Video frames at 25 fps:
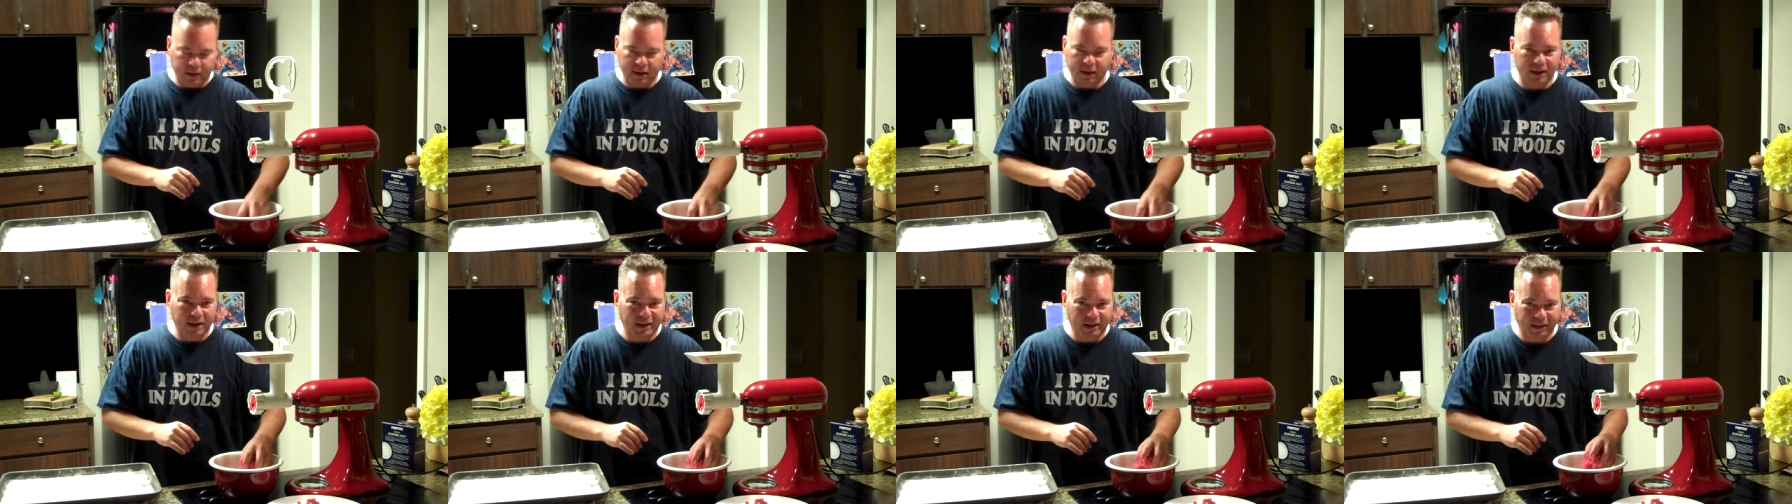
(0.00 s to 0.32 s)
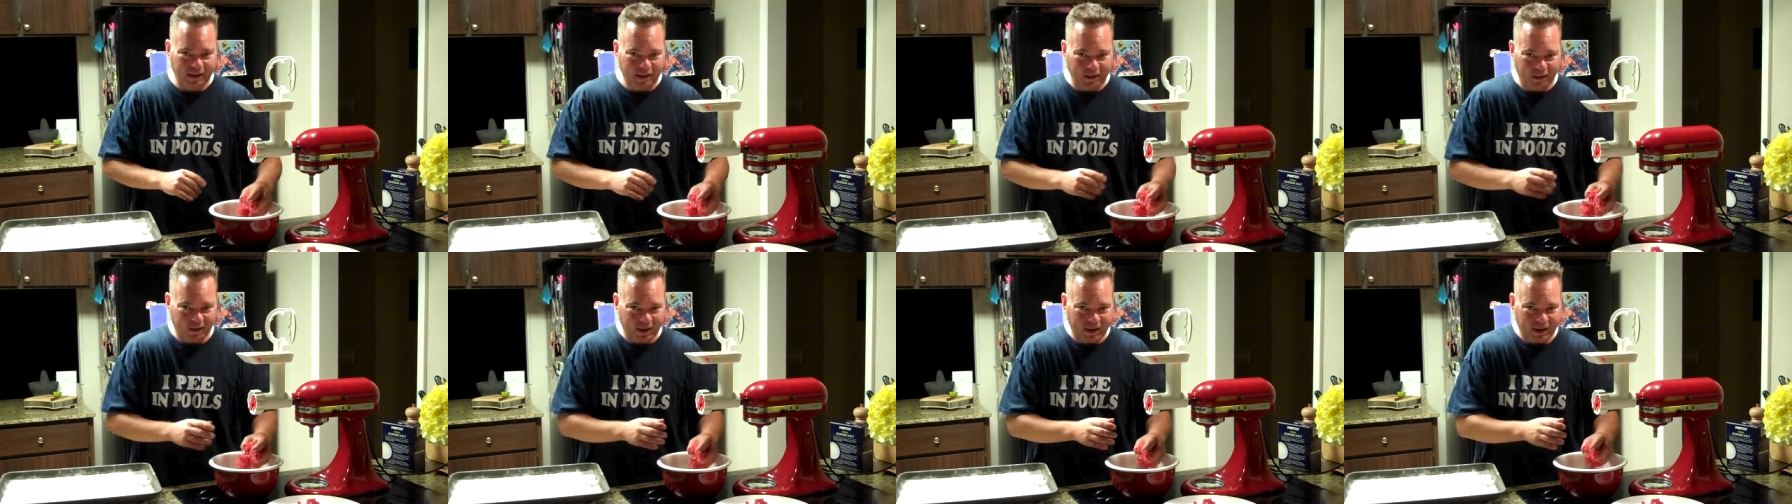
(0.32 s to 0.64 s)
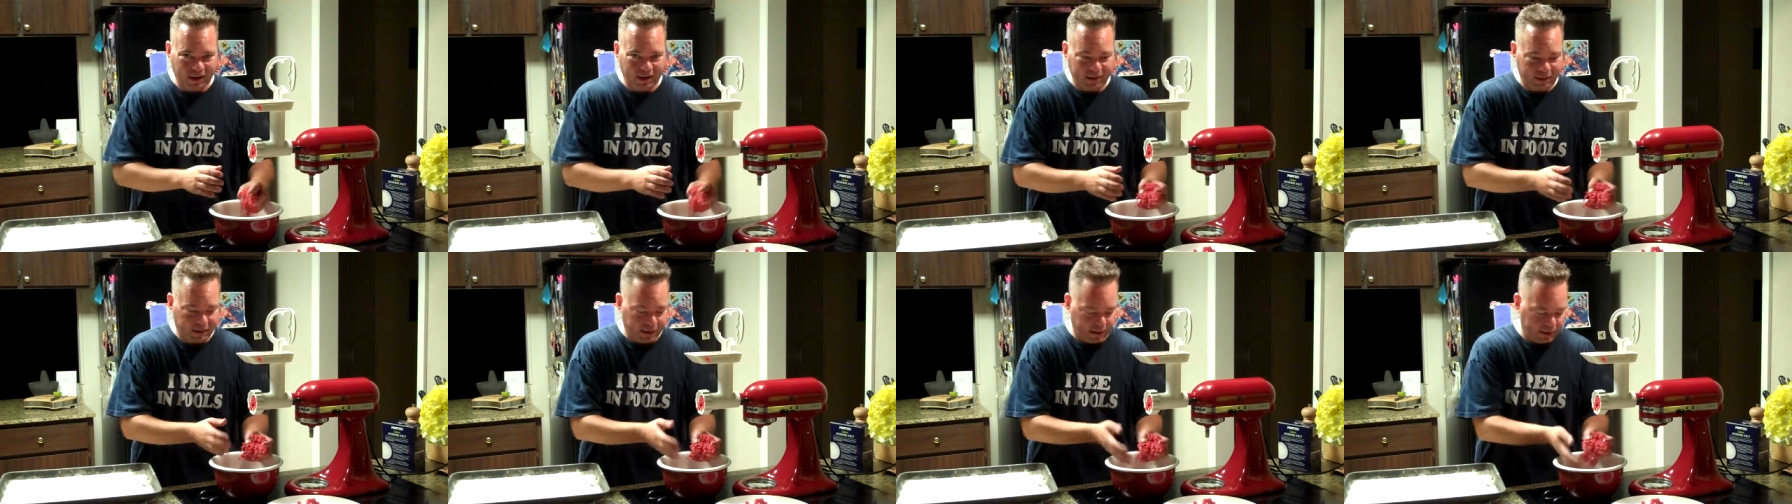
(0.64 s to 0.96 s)
Kids don't
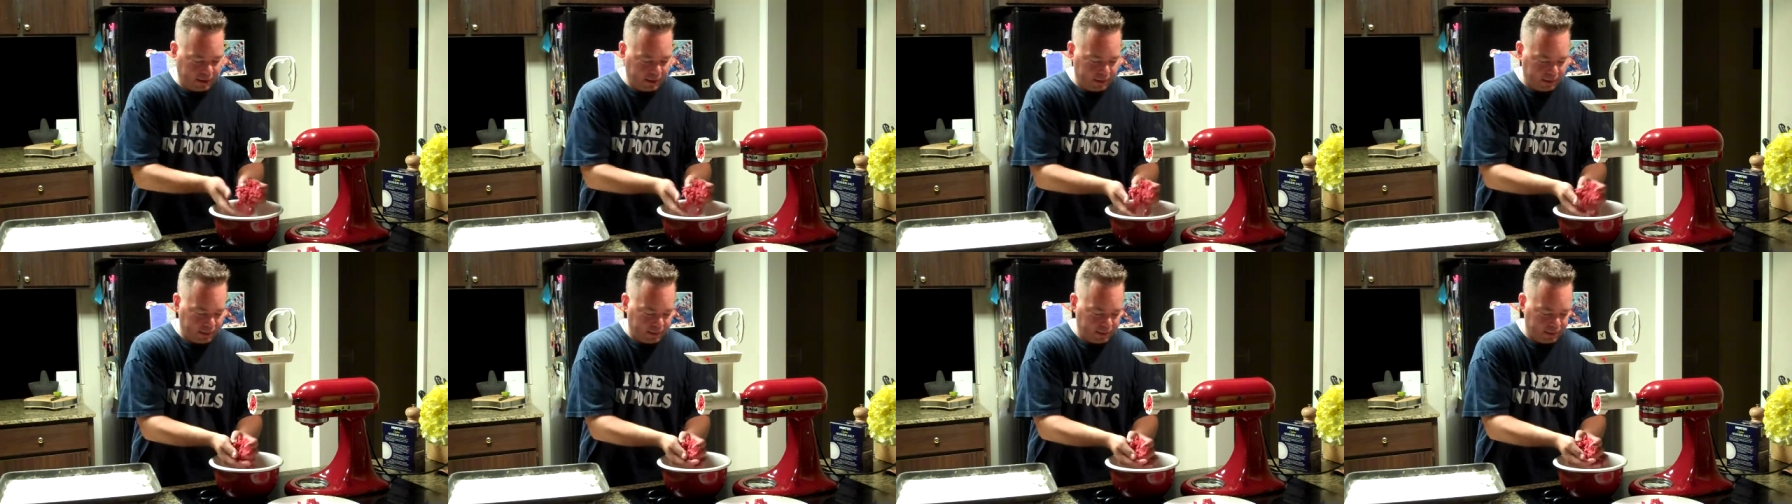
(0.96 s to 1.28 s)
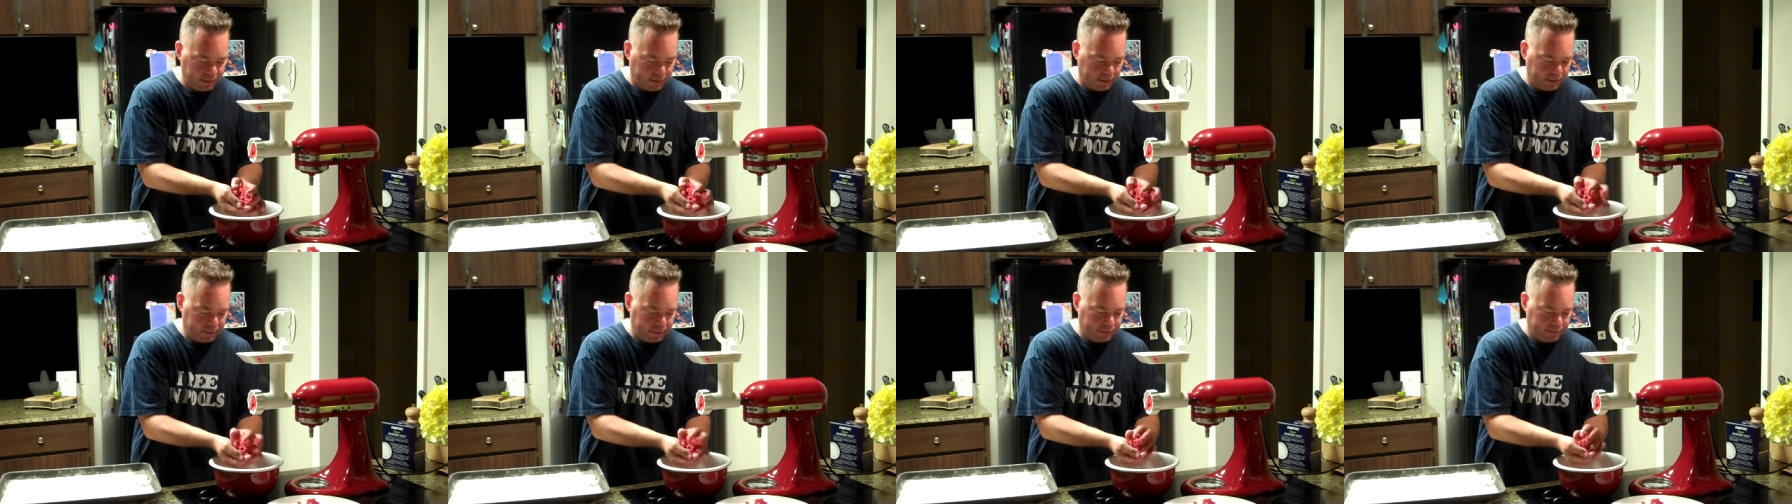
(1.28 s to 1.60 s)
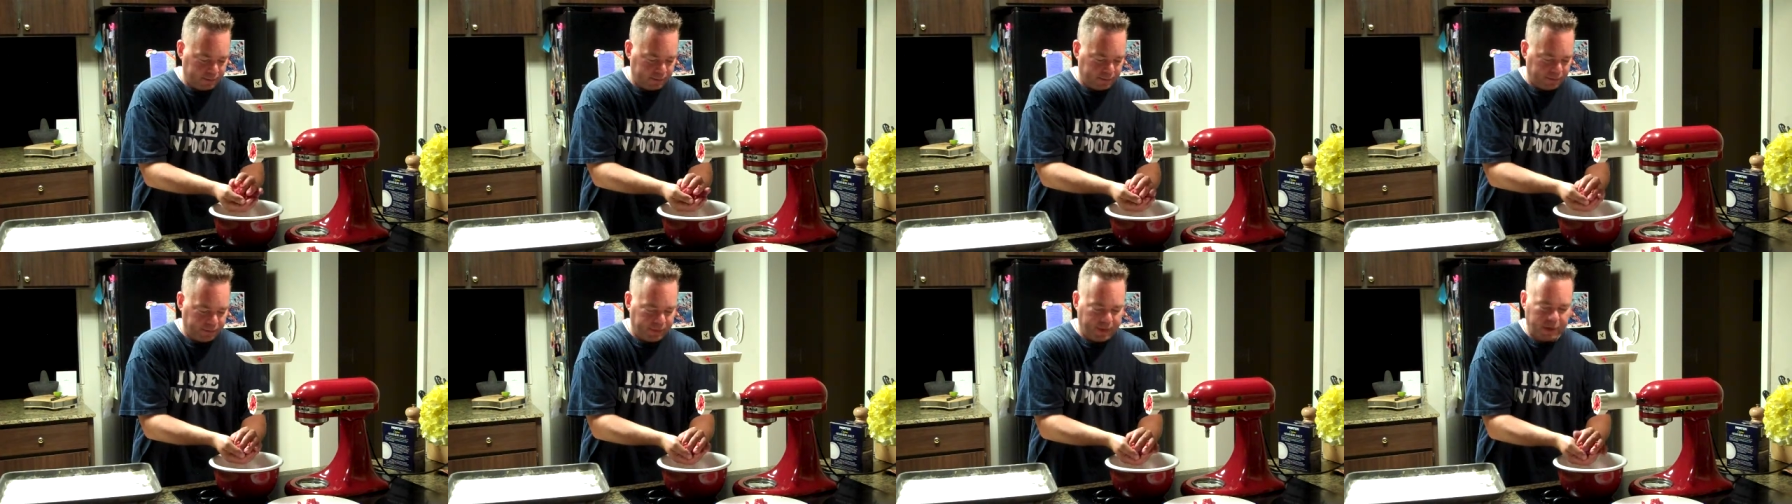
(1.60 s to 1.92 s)
like that.
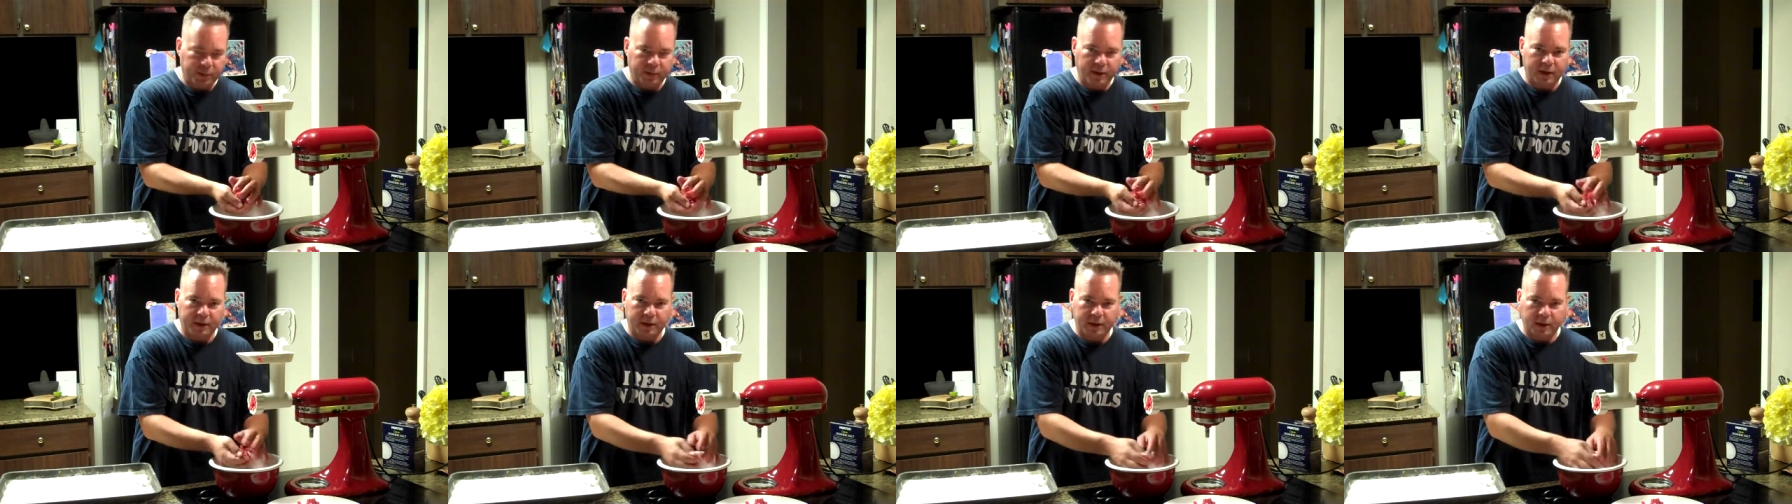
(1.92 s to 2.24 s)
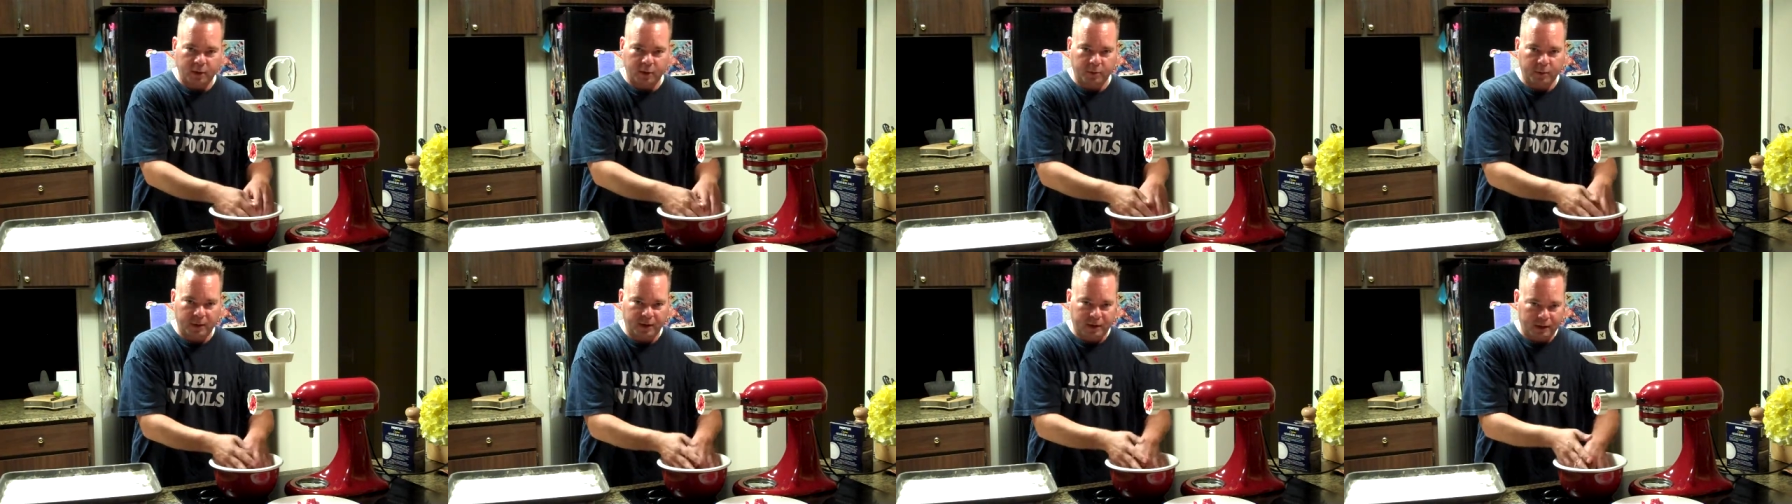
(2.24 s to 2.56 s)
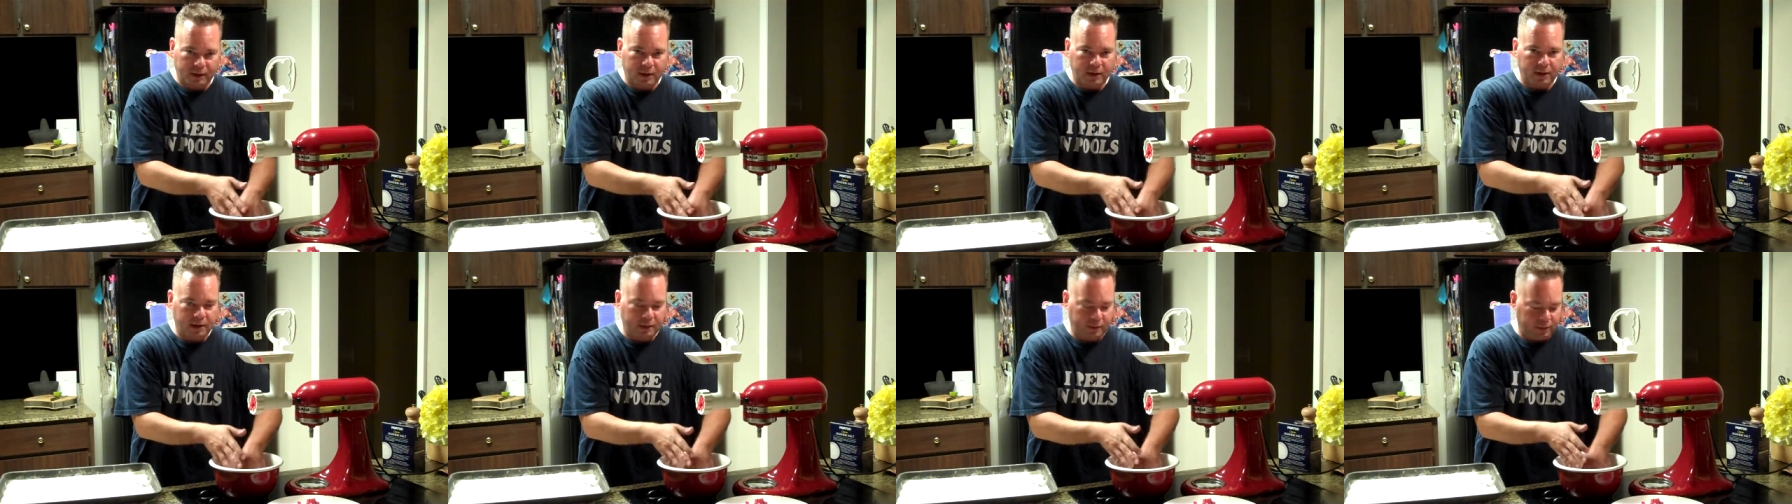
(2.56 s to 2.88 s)
They'd rather go to
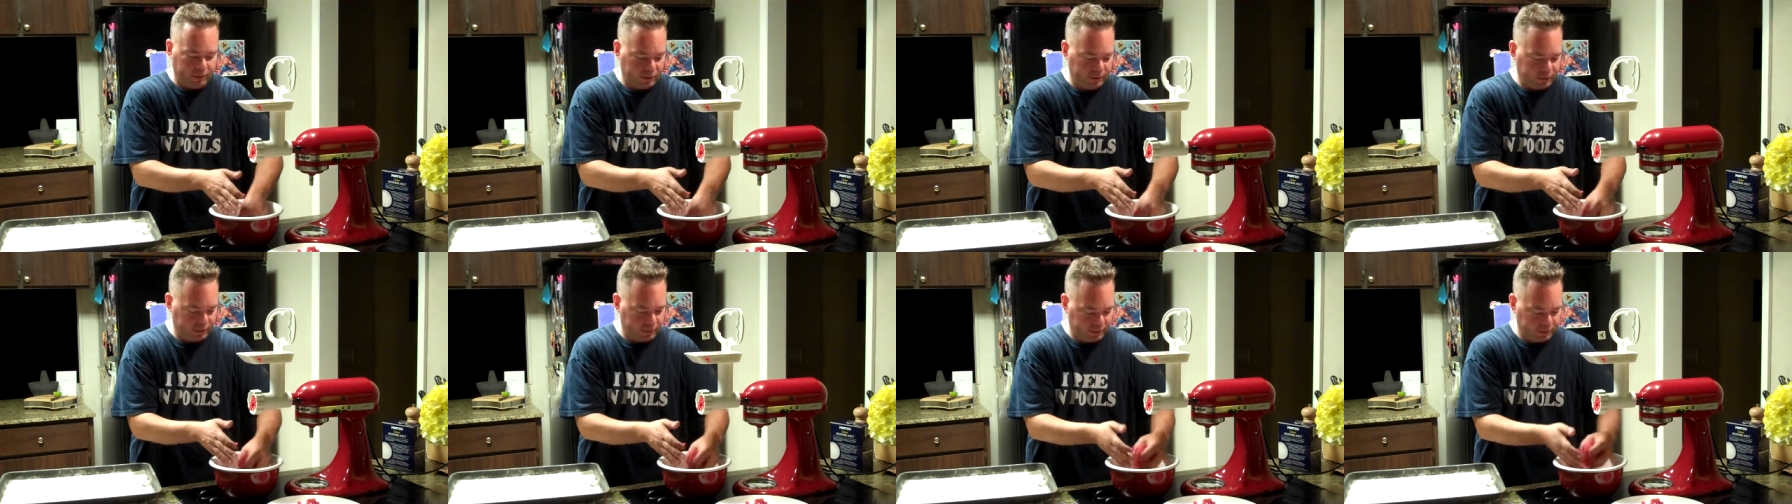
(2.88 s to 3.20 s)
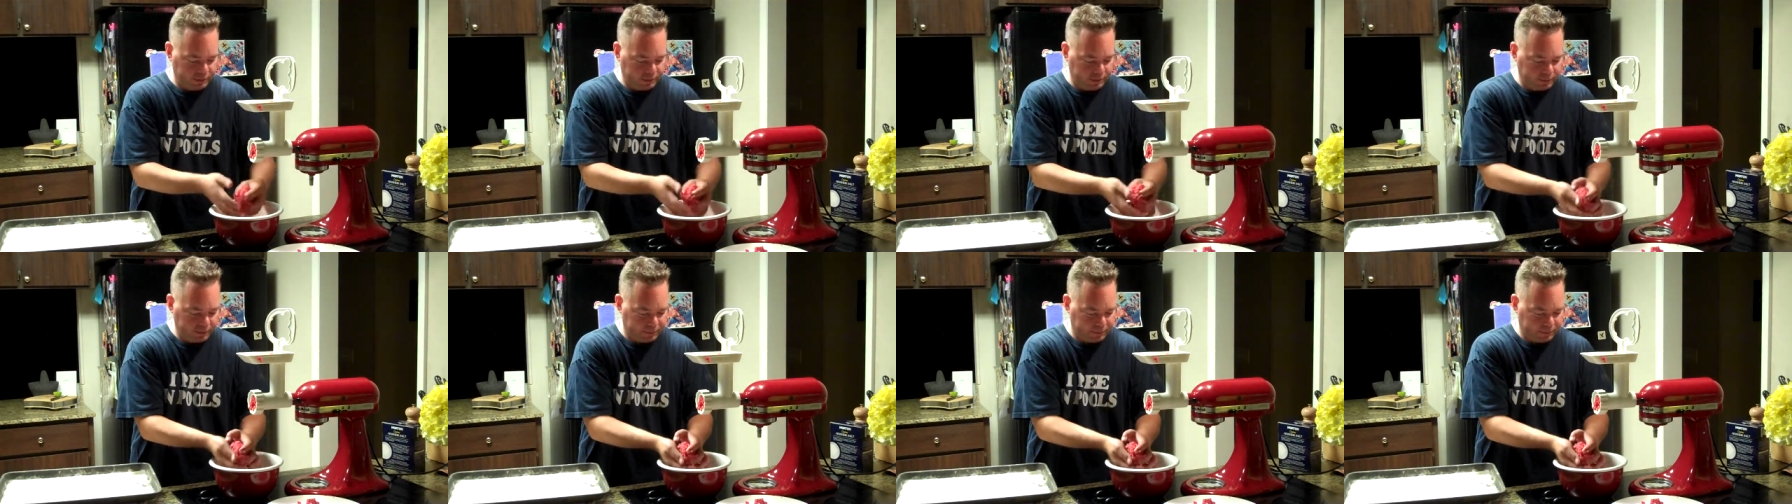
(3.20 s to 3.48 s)
McDonald's.